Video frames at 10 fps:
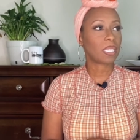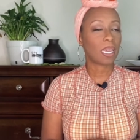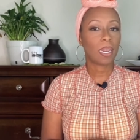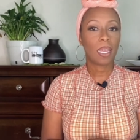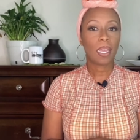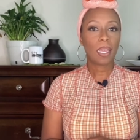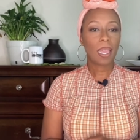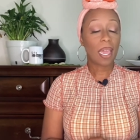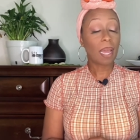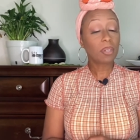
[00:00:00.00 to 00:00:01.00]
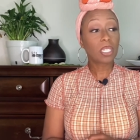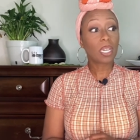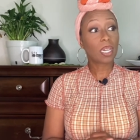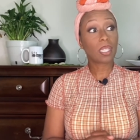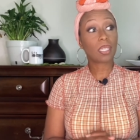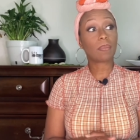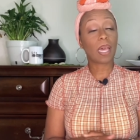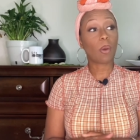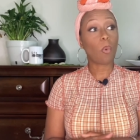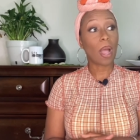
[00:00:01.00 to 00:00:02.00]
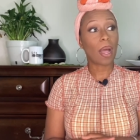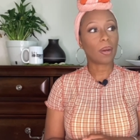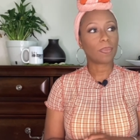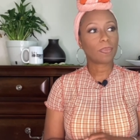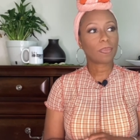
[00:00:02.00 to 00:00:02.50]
that. And I'm just looking at them like, wow,